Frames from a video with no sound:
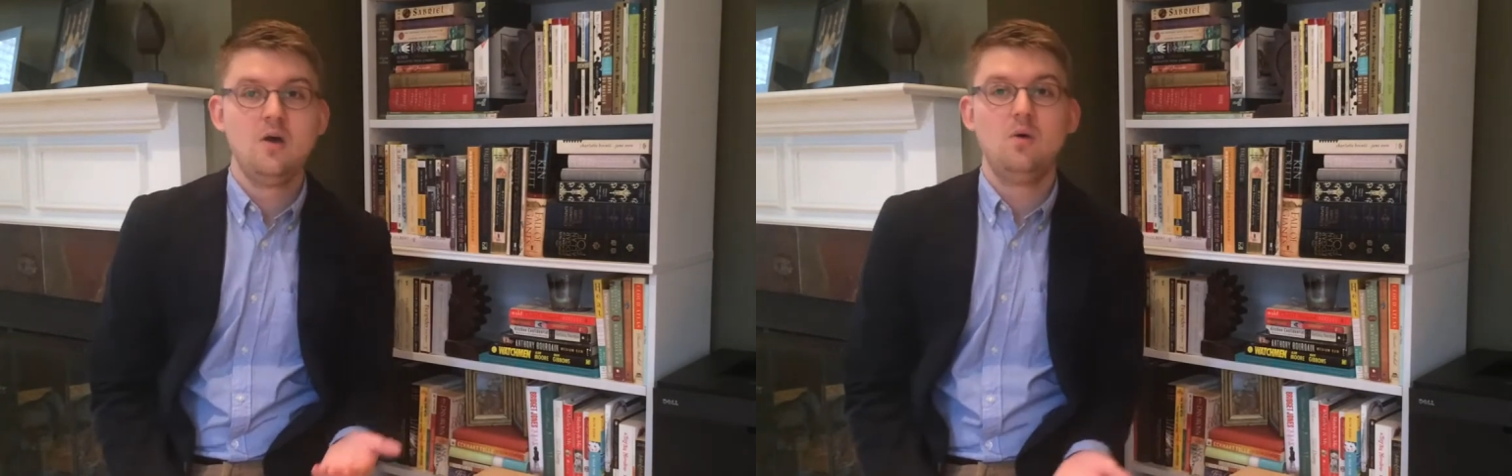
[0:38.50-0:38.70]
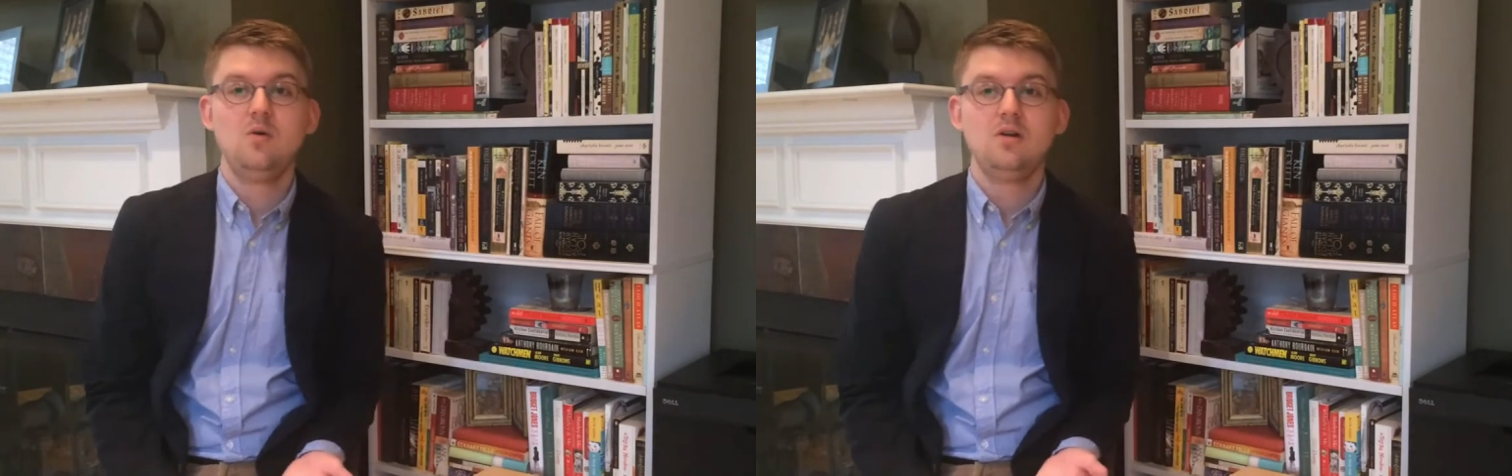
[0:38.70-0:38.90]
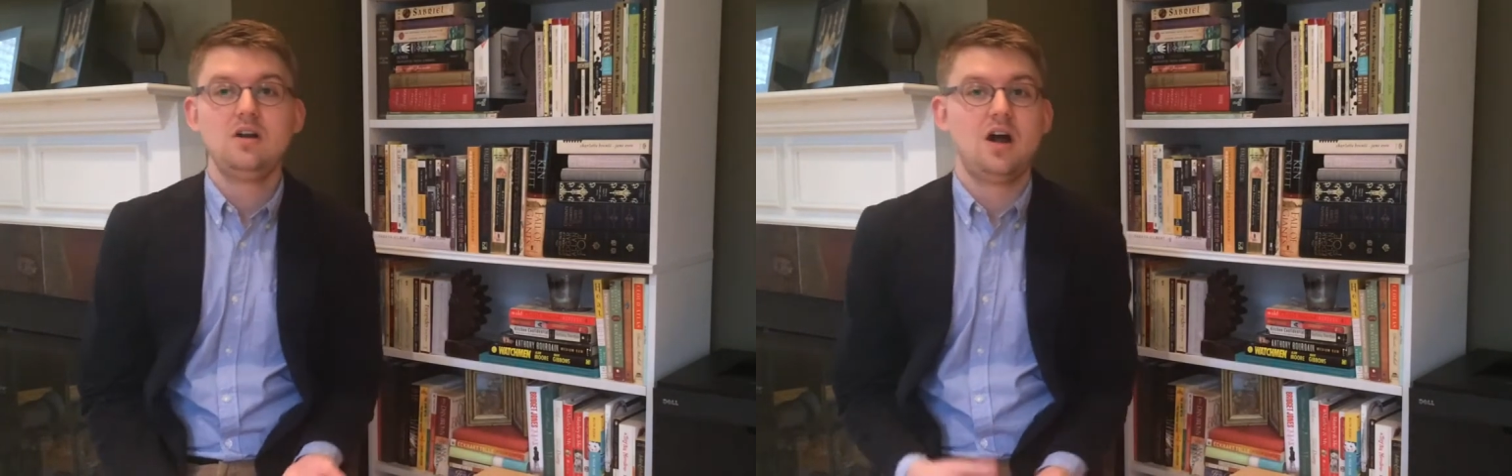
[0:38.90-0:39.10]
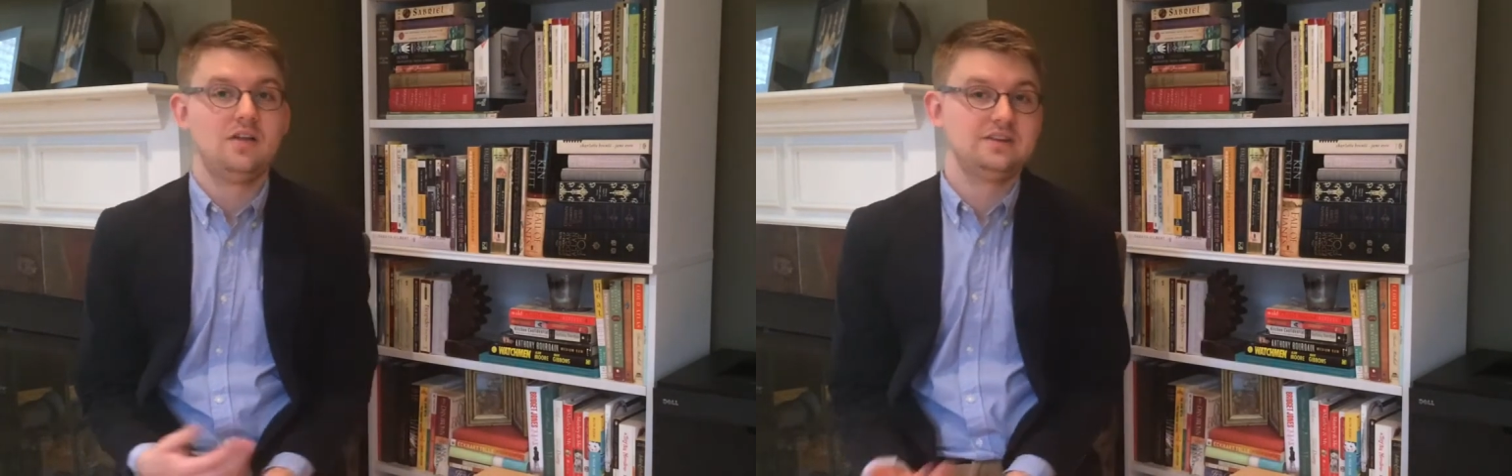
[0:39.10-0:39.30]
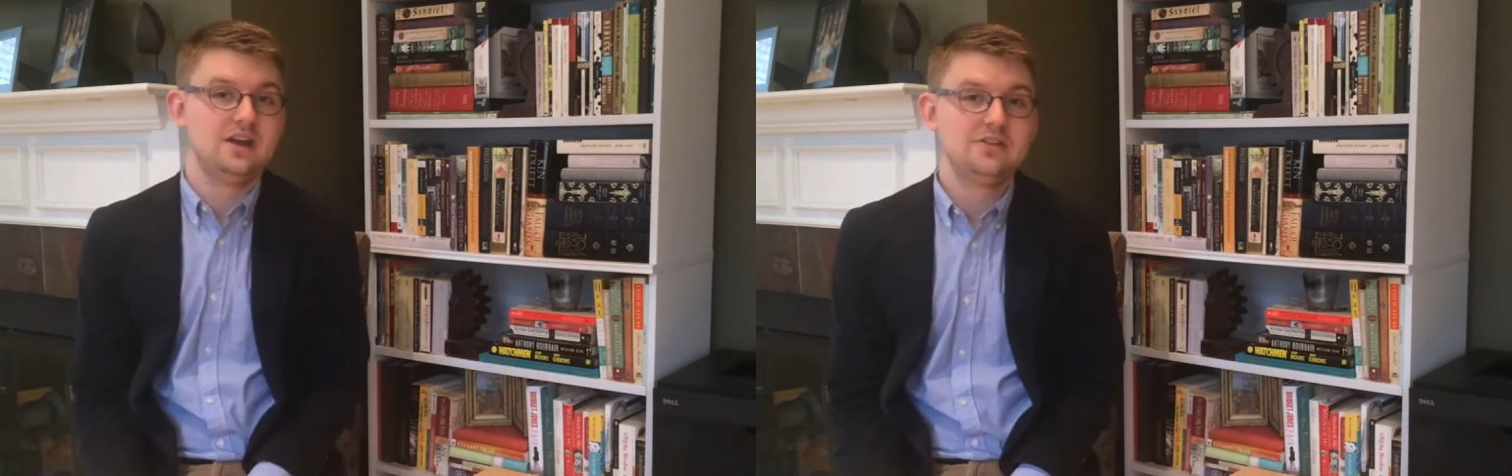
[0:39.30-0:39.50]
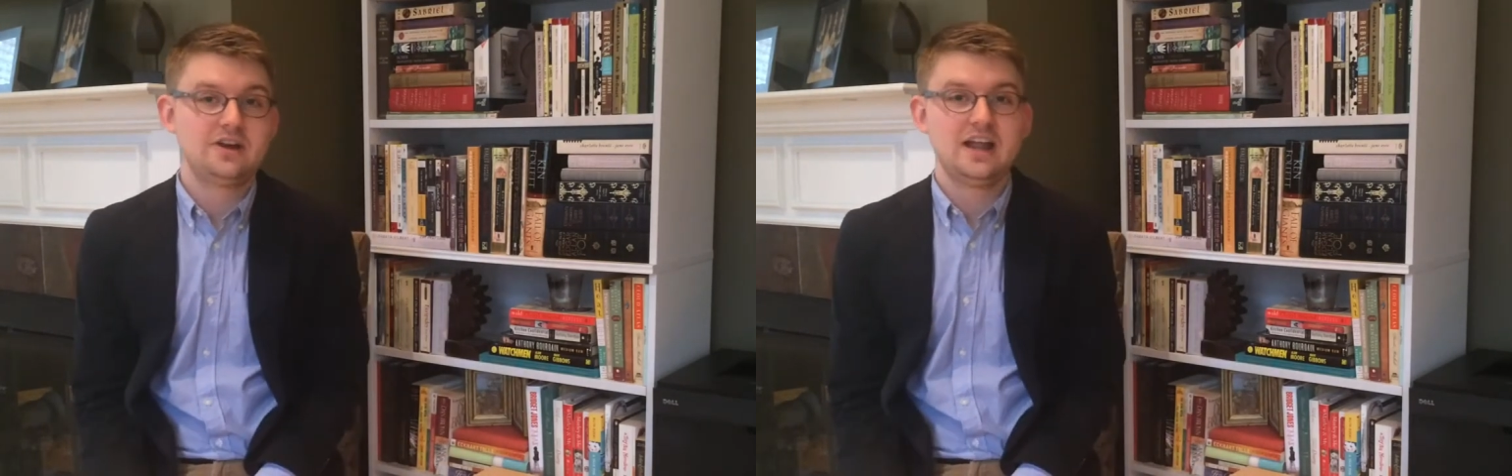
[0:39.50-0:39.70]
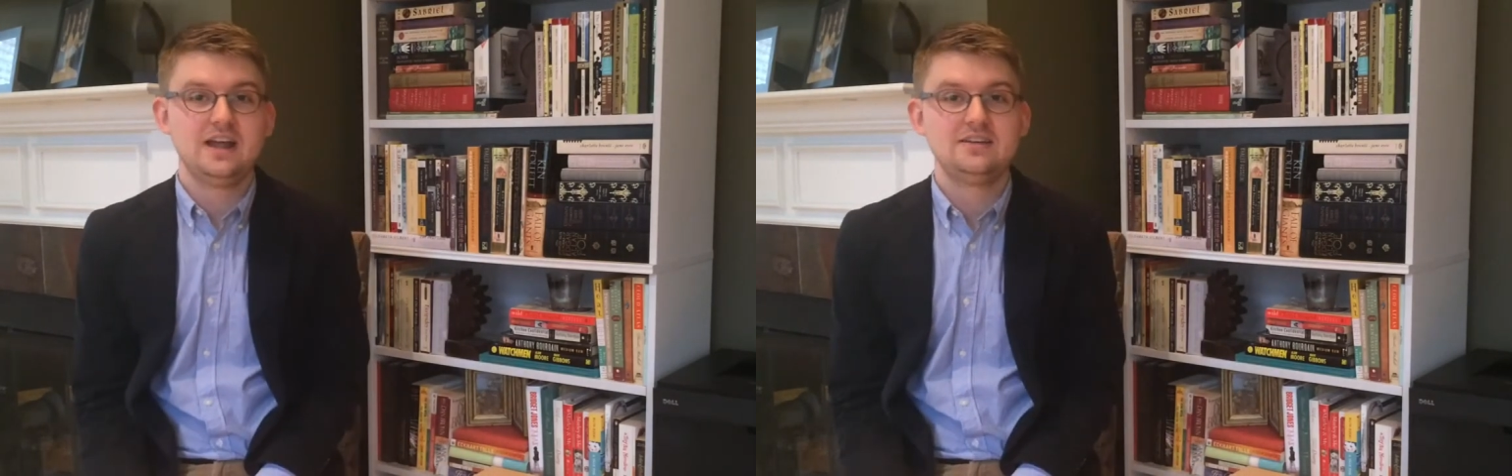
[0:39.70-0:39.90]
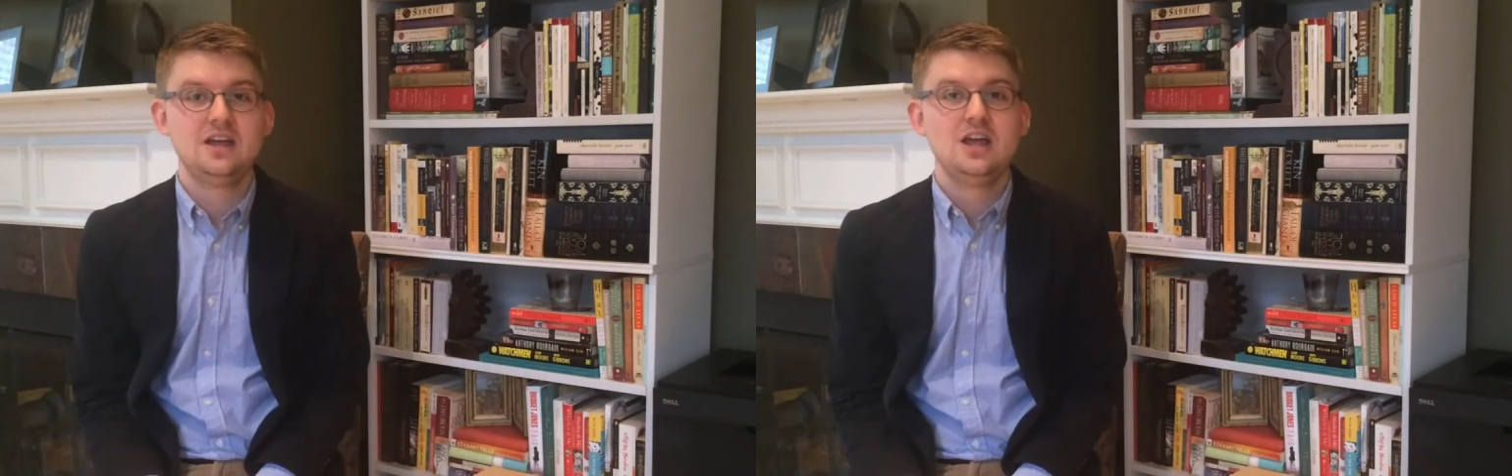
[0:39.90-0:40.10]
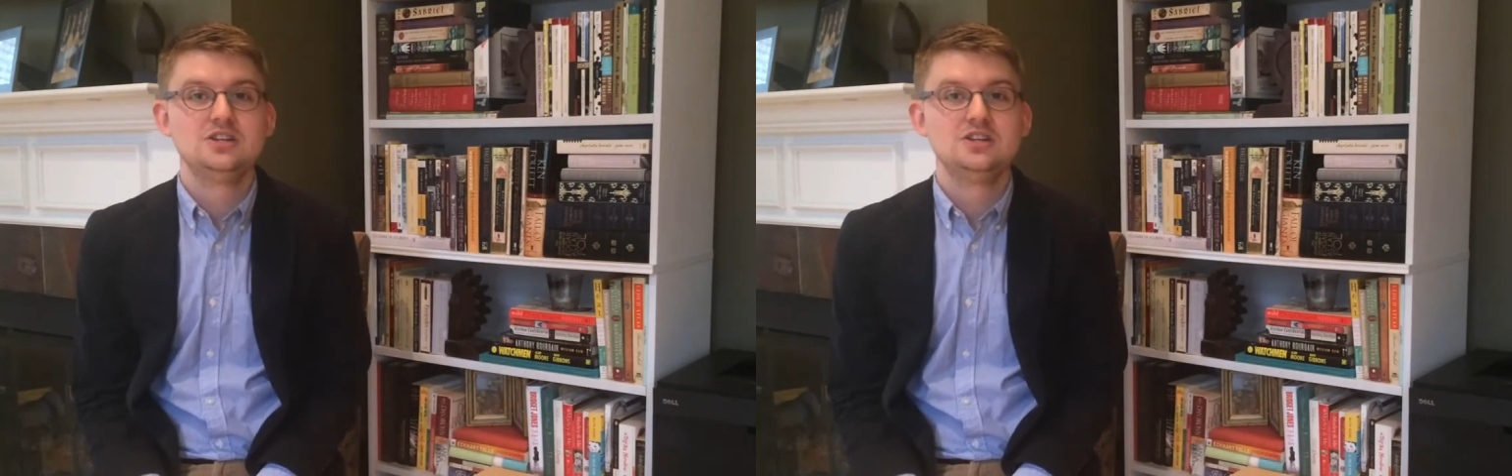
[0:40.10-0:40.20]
or on the other hand